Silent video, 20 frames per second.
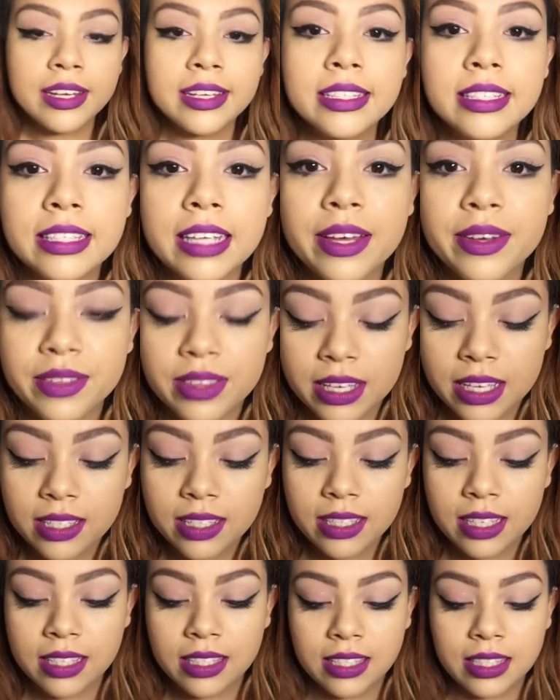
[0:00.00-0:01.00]
So
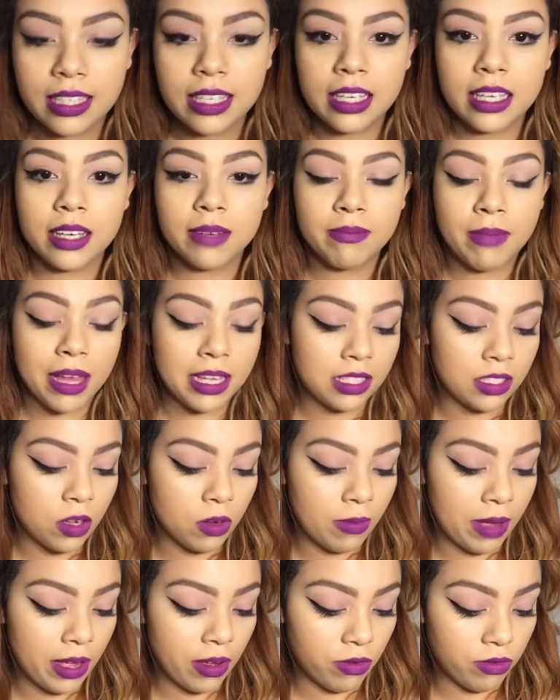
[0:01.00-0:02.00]
this is my
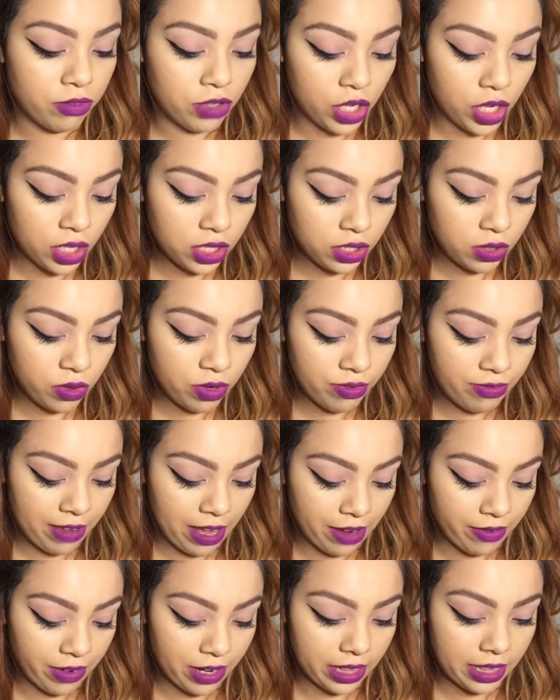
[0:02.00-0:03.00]
drugstore
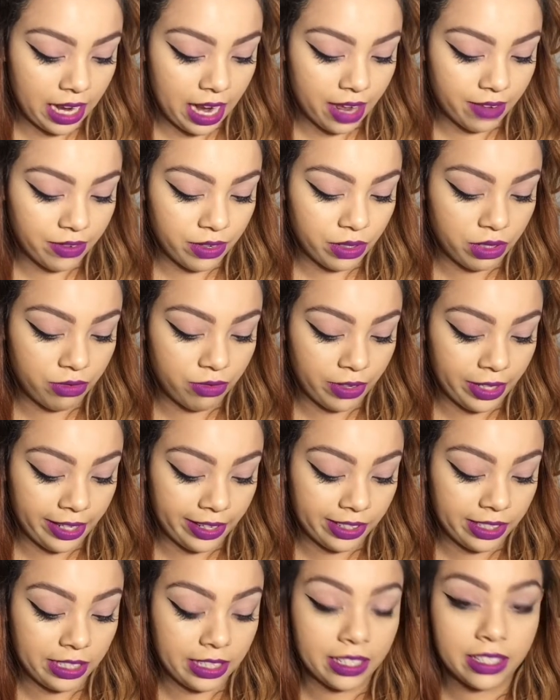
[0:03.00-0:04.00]
favorite that I've used for
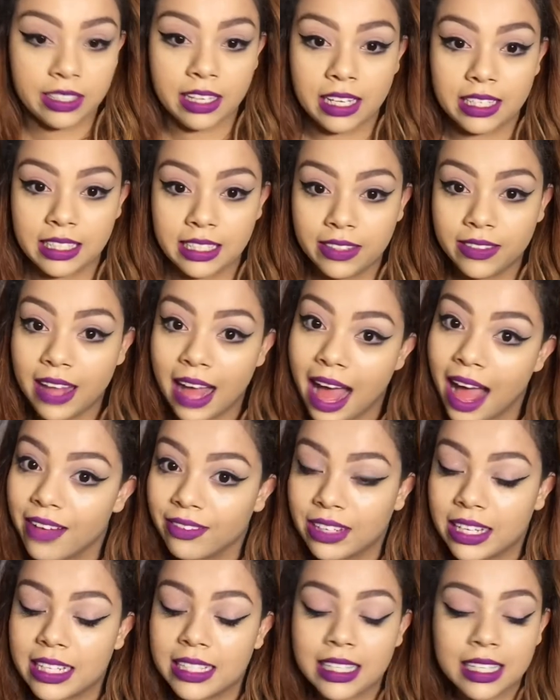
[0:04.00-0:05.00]
years and years. I still
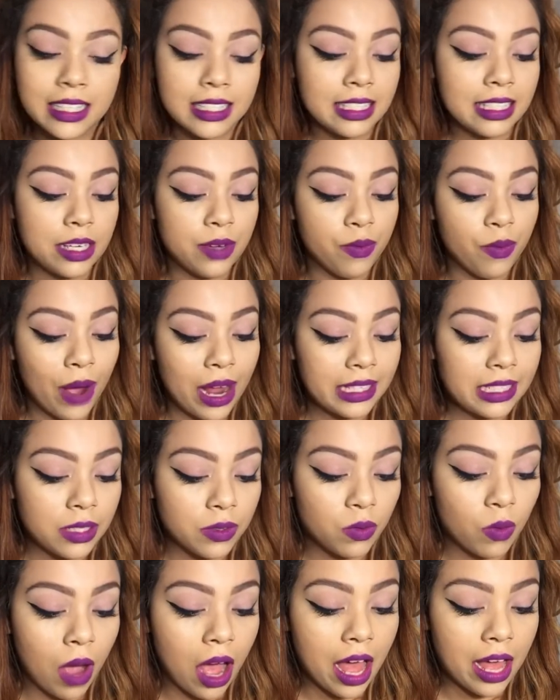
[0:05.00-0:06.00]
have it. Is the Wet
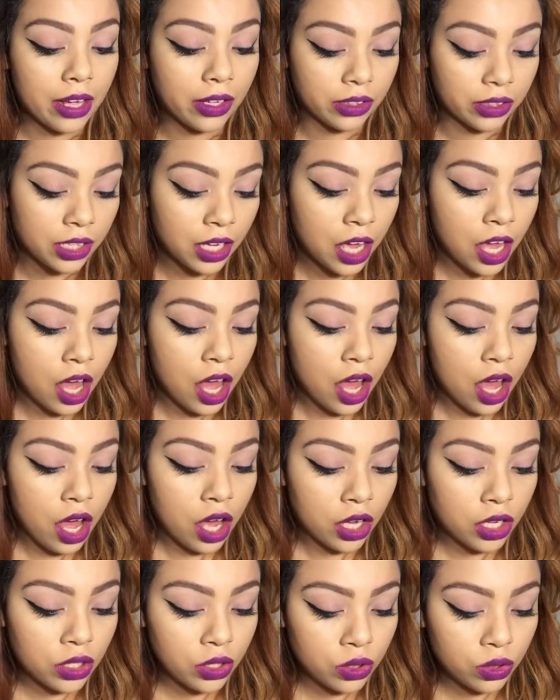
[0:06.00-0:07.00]
n Wild
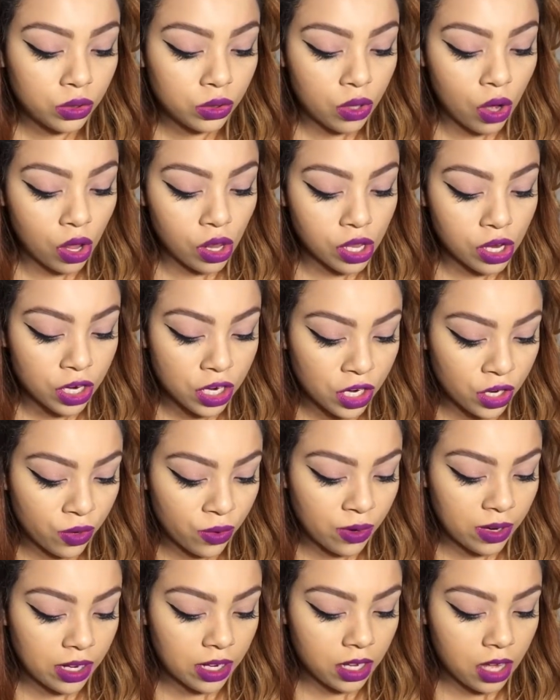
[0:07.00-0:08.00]
color
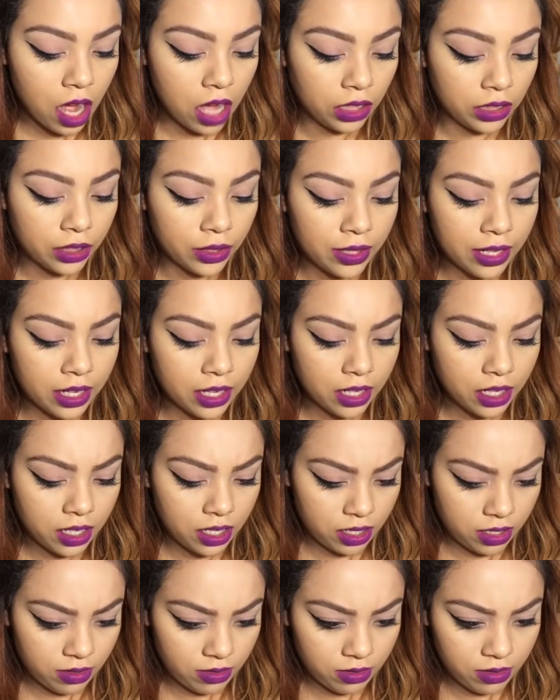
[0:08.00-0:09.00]

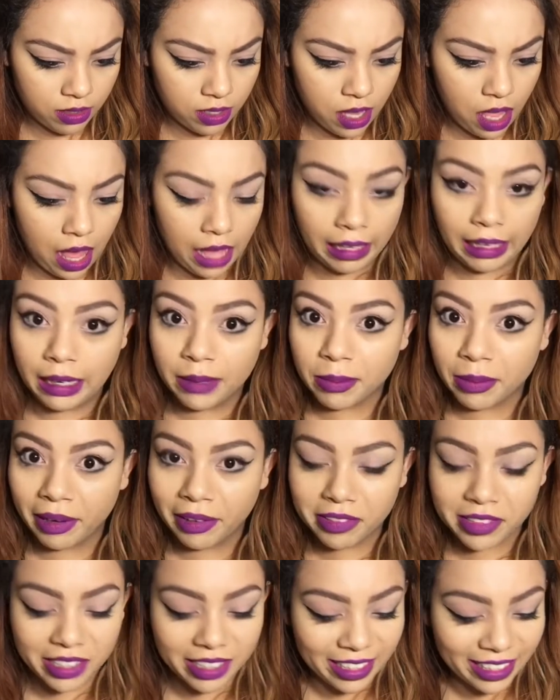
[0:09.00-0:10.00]
I can't
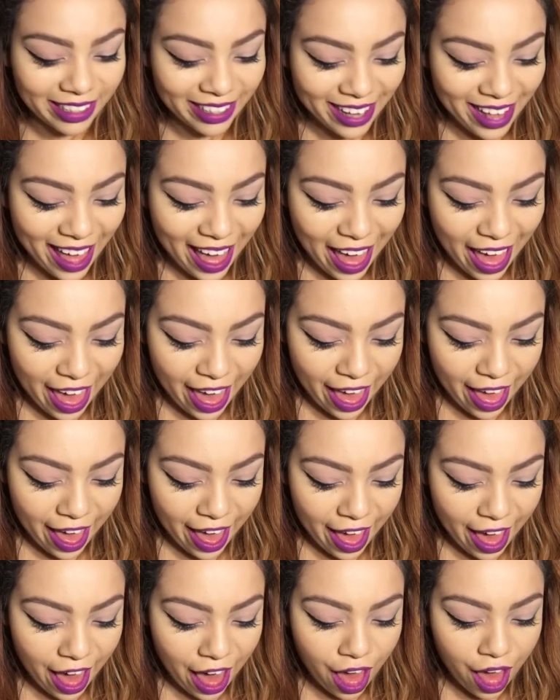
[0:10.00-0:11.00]
pronounce it.
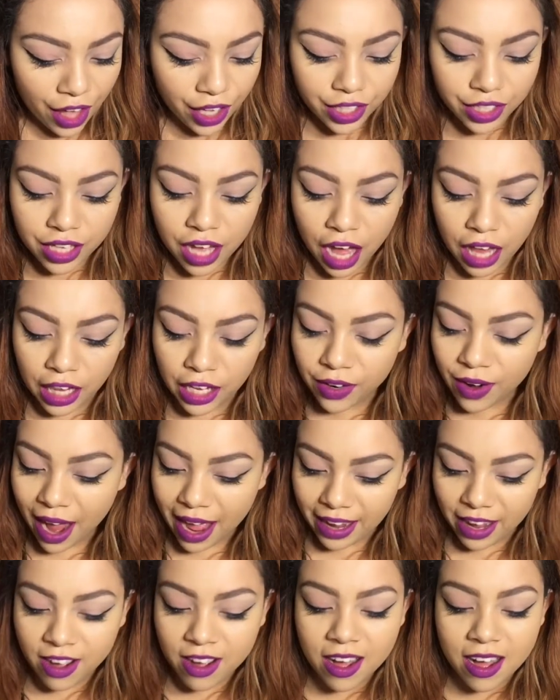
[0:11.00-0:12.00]
Color
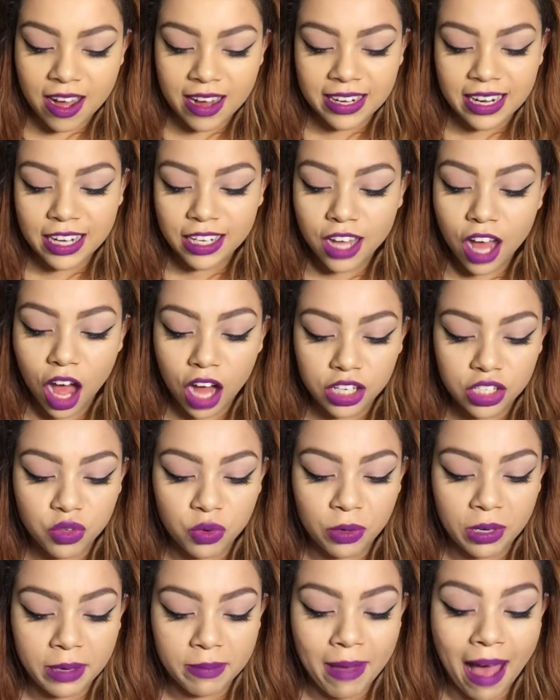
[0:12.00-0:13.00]
Icon
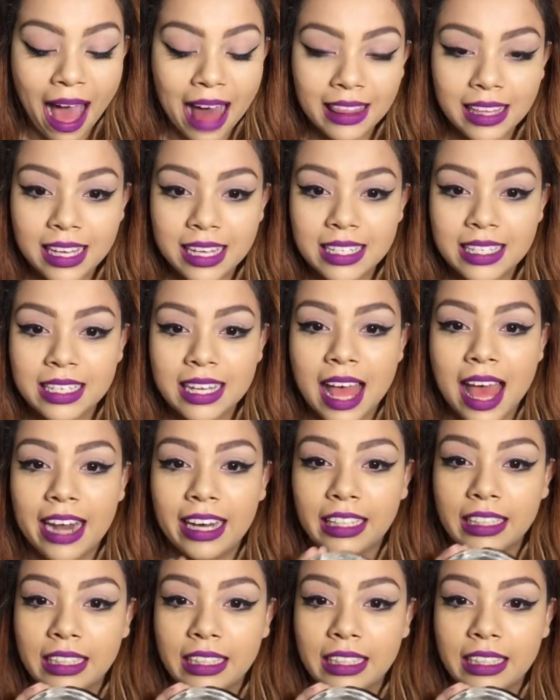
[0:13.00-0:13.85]
contouring palette, and